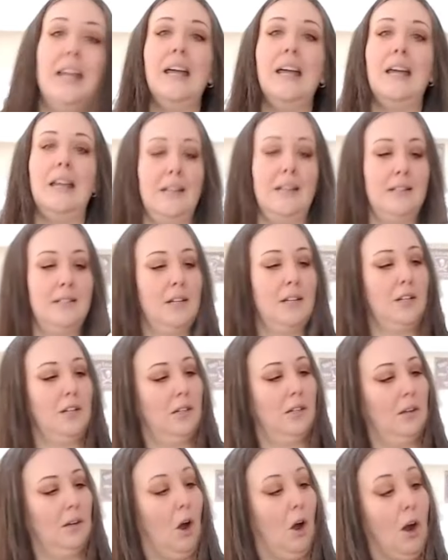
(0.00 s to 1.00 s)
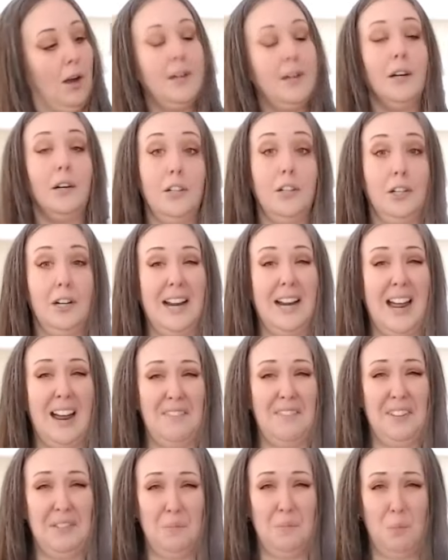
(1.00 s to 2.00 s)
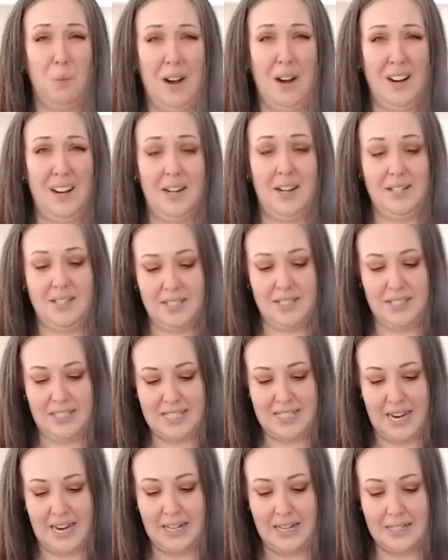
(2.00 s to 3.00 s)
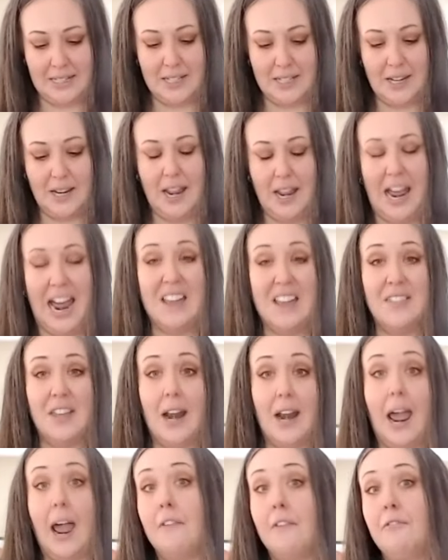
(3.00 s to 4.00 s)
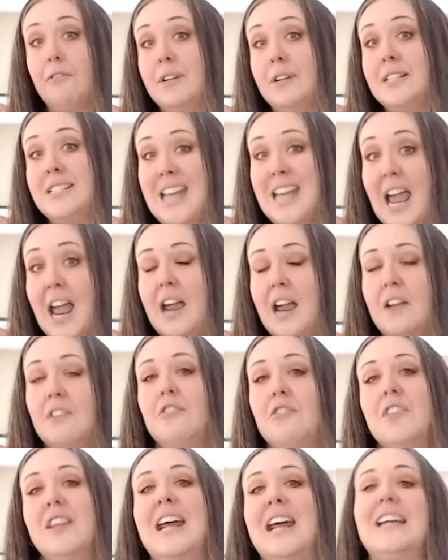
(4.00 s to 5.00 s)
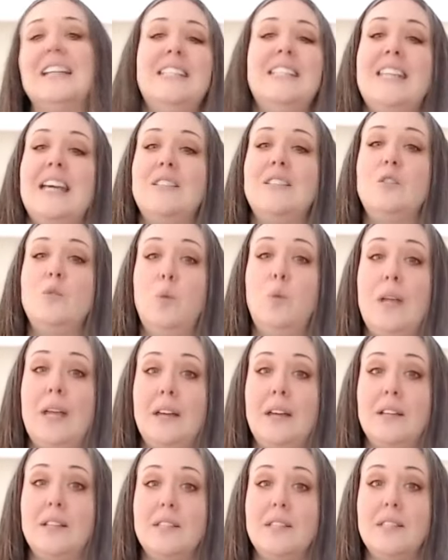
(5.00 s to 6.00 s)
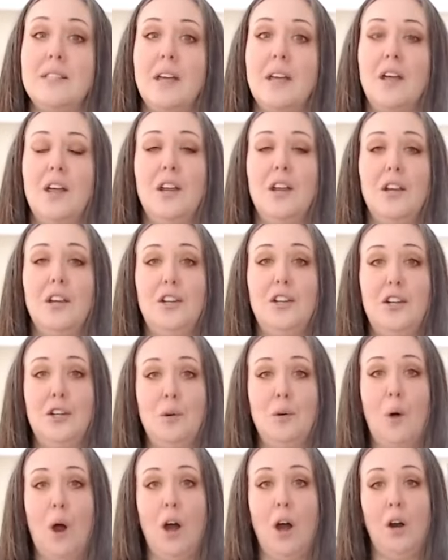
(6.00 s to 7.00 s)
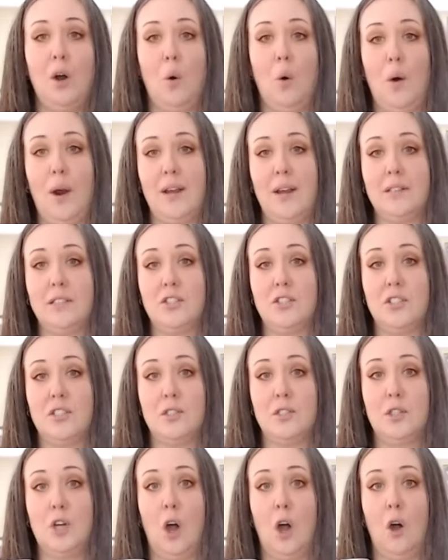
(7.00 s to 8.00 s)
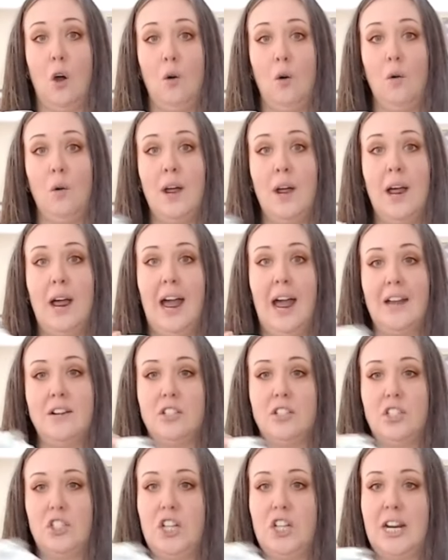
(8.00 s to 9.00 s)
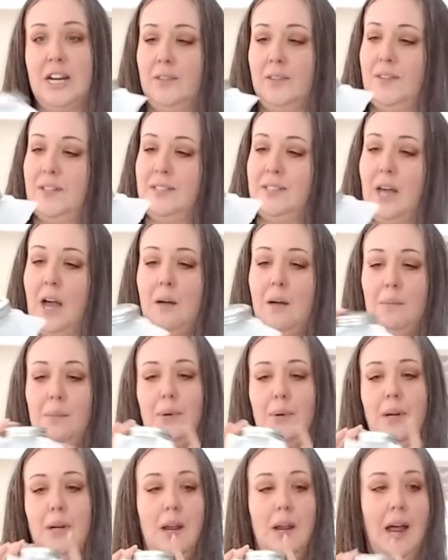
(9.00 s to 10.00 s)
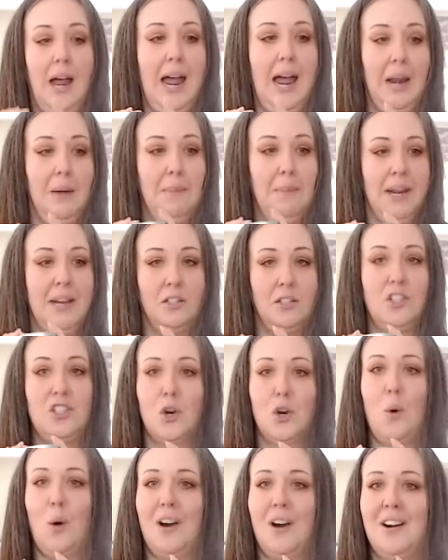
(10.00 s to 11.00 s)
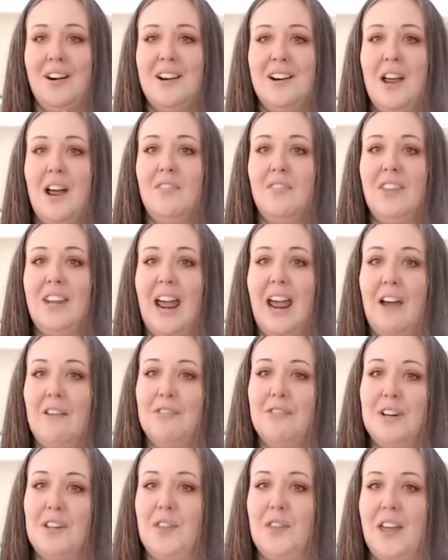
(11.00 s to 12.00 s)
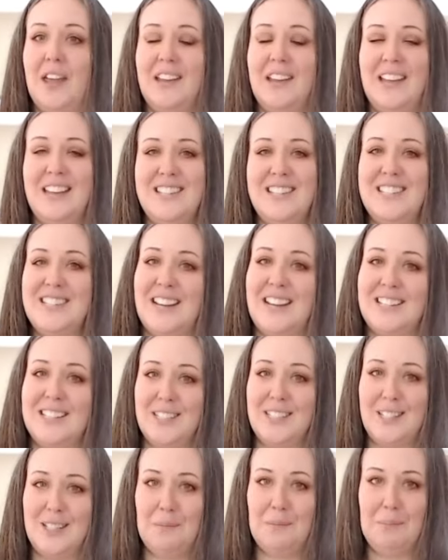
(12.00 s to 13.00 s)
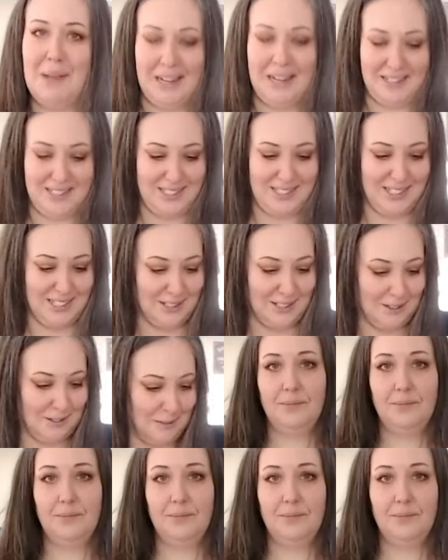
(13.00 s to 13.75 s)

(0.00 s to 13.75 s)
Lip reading: is on here, you're going to have what it is and the date. And then every day for the next 6 weeks, you are going to just go and just shake this up and make sure that everything is nicely mixed.